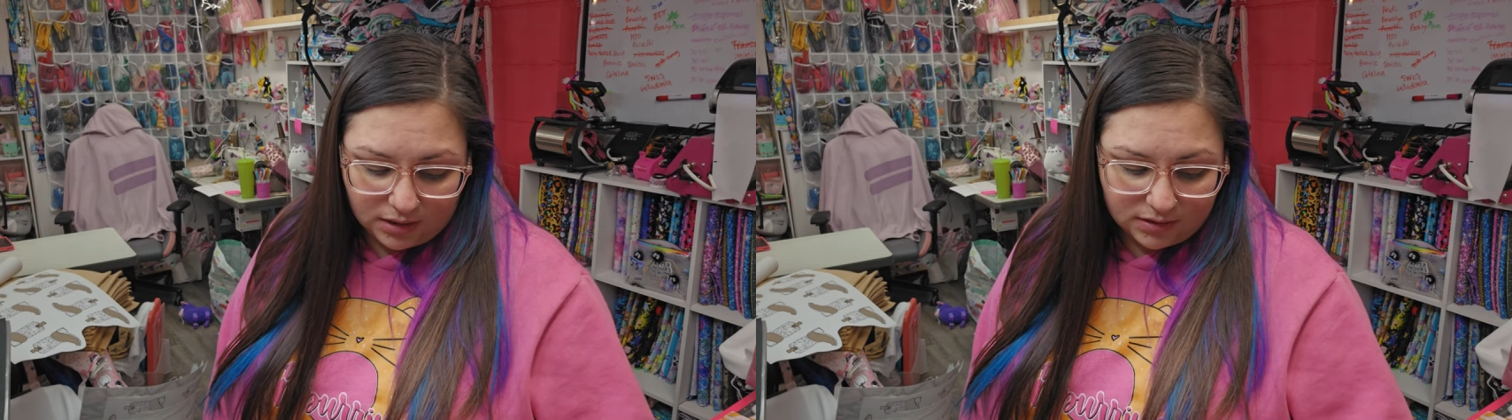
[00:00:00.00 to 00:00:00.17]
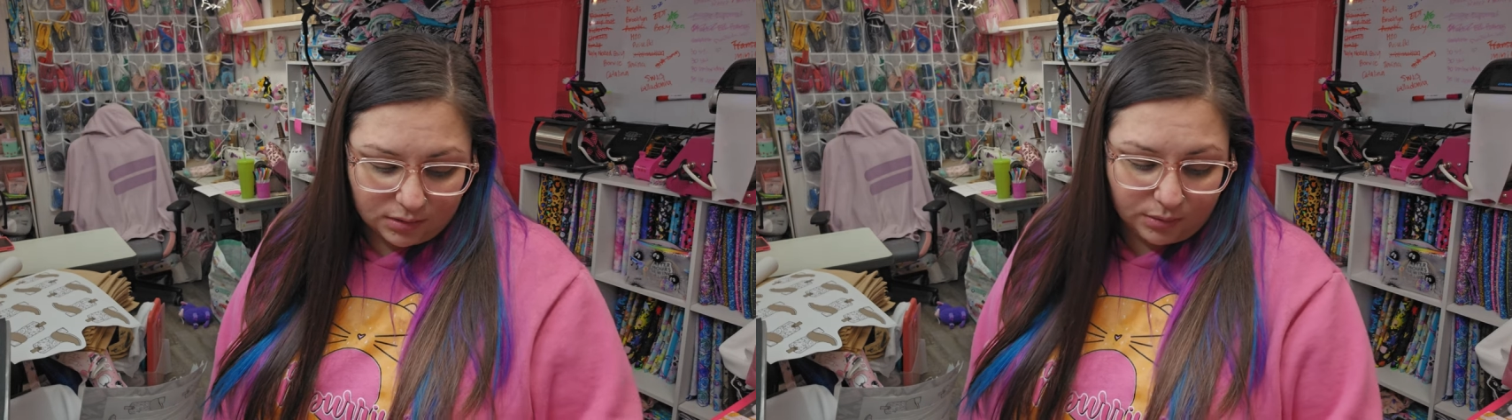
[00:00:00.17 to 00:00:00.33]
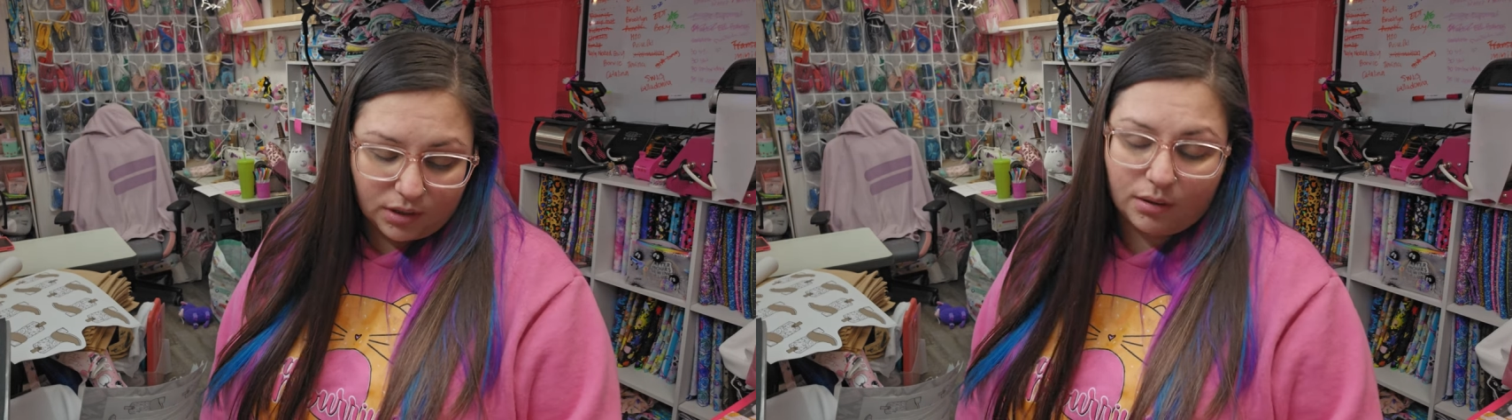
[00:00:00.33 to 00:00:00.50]

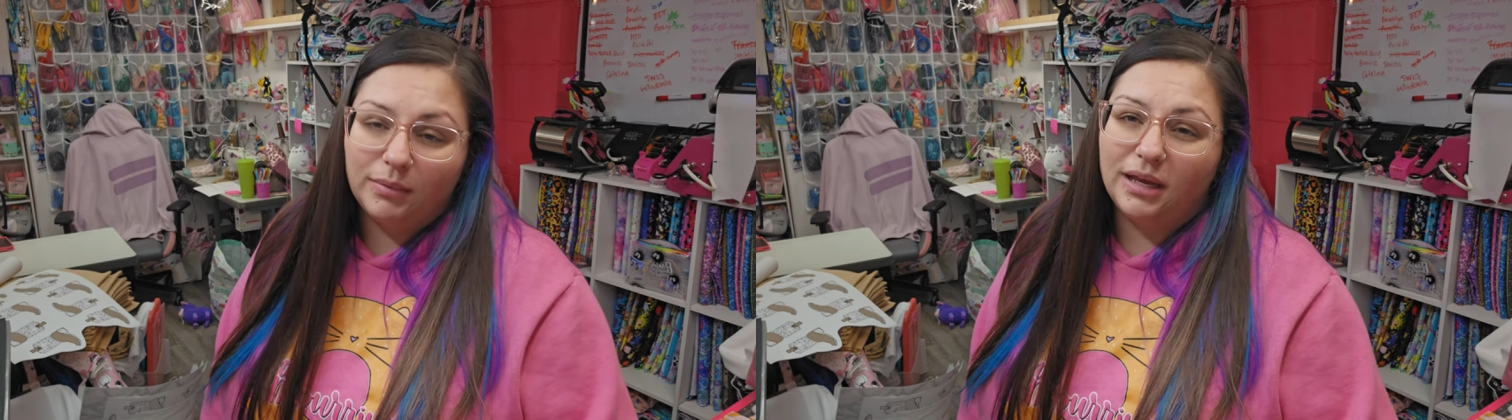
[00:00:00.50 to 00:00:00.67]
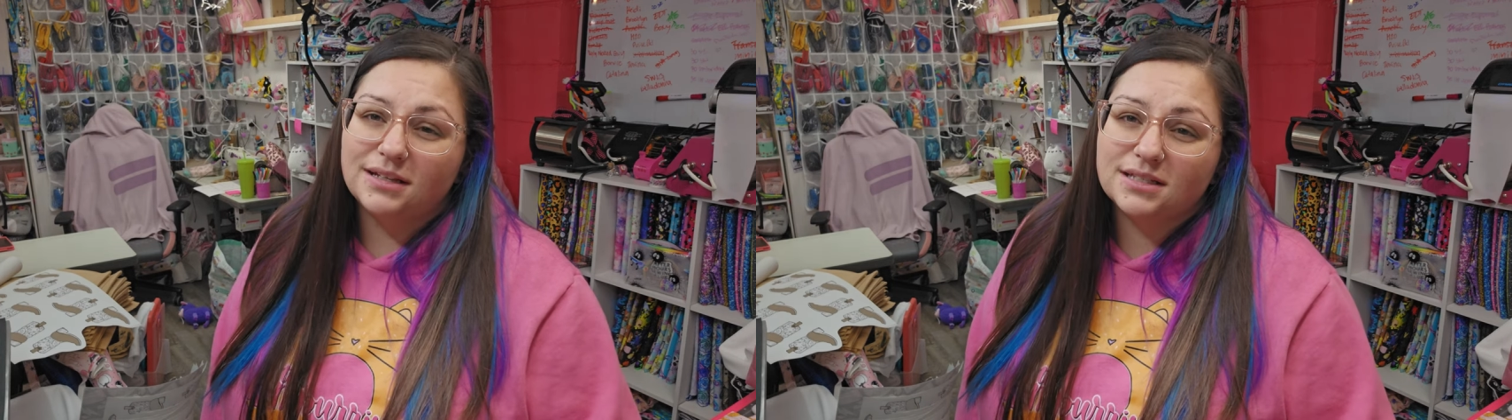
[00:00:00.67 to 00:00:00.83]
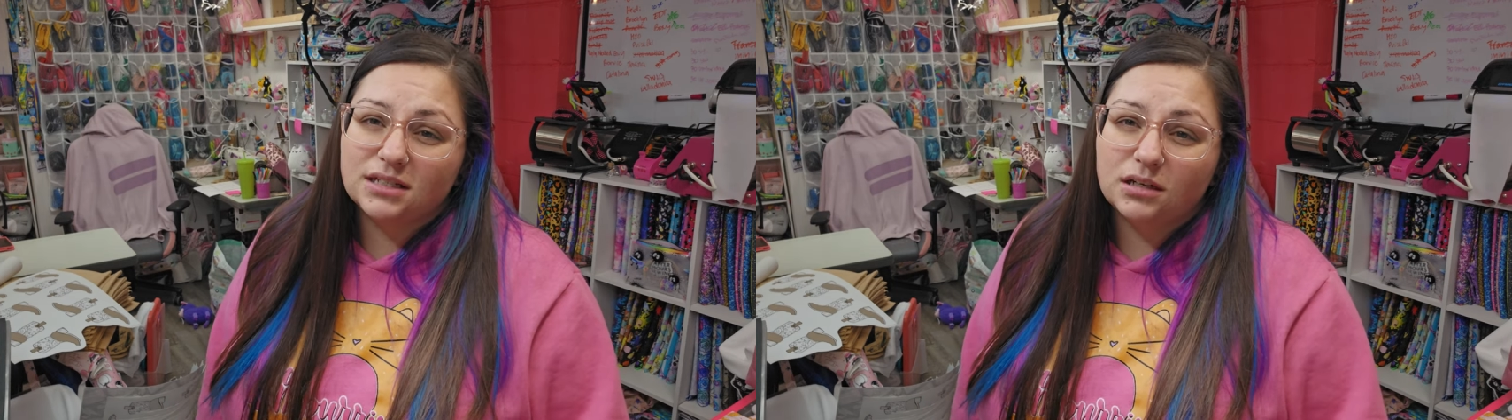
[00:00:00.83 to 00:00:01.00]
to work on my
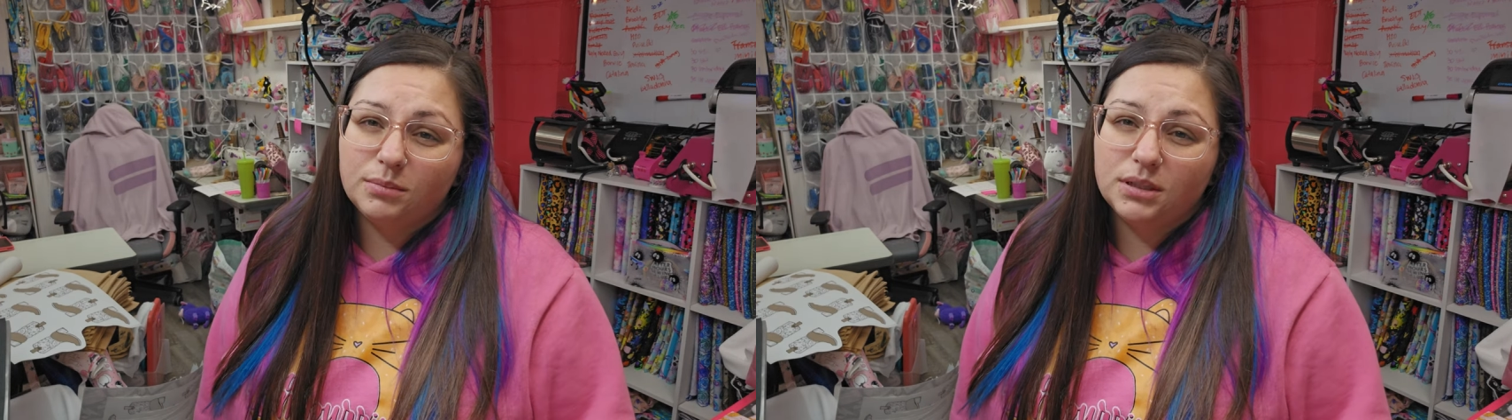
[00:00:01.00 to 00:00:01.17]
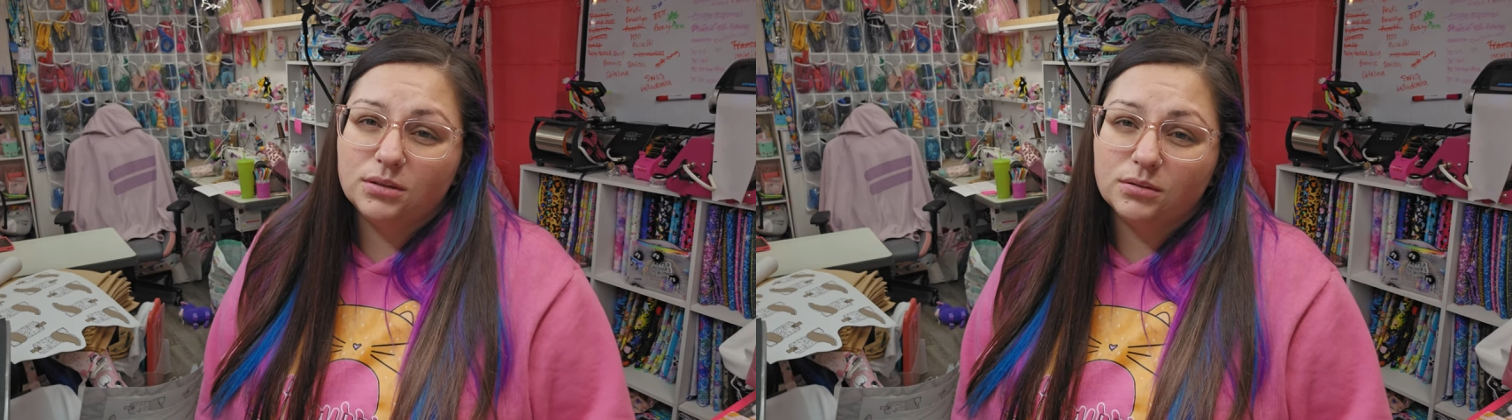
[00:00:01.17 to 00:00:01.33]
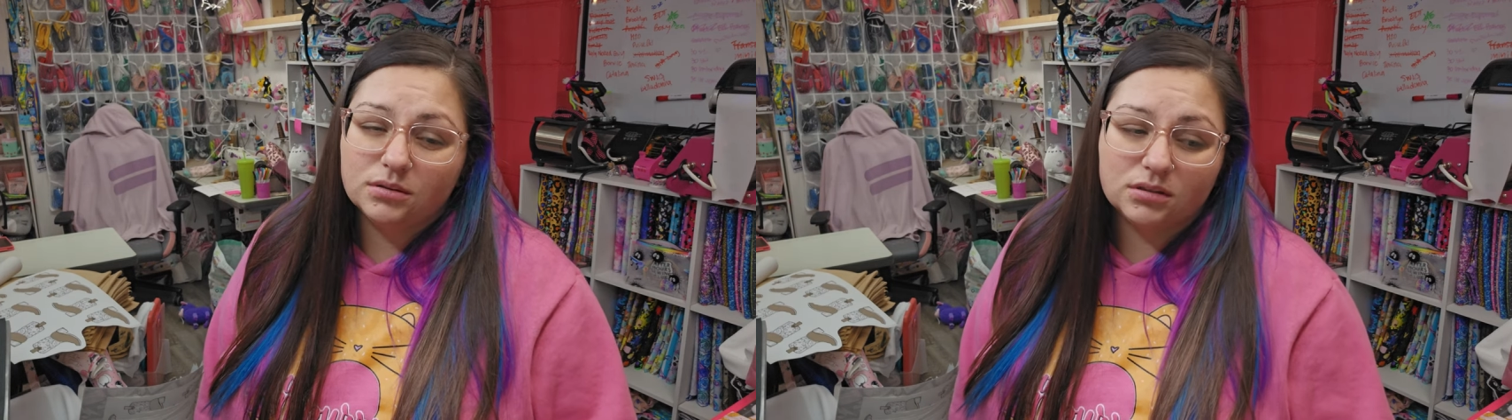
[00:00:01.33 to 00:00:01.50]

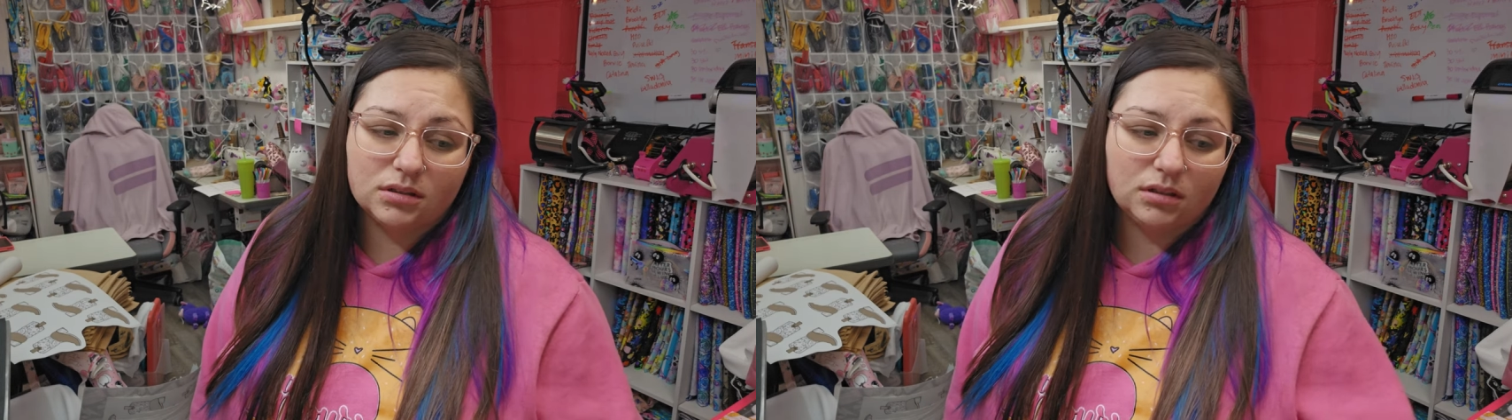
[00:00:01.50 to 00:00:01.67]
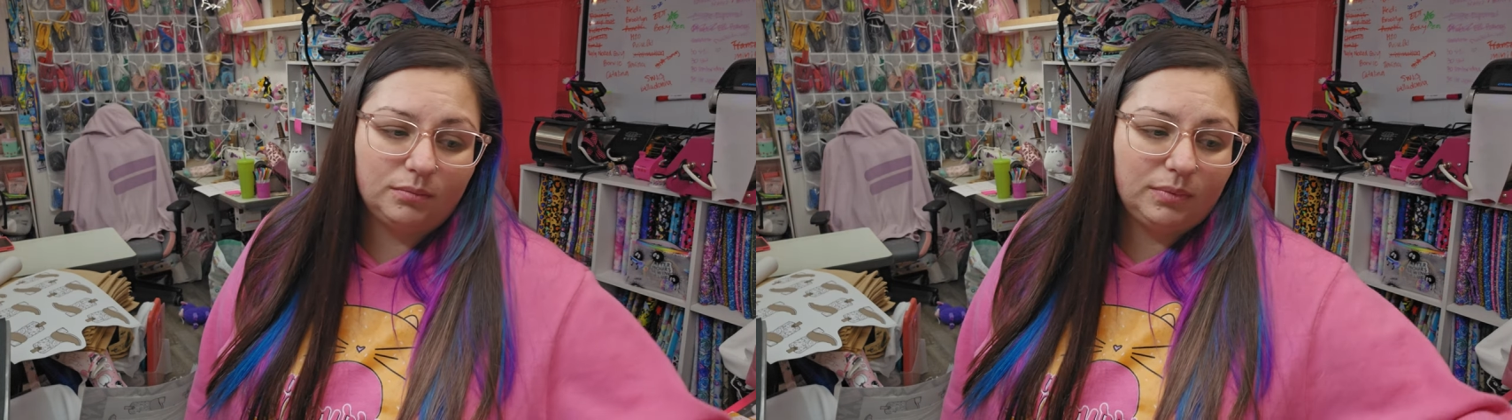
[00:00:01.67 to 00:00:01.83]
NCWs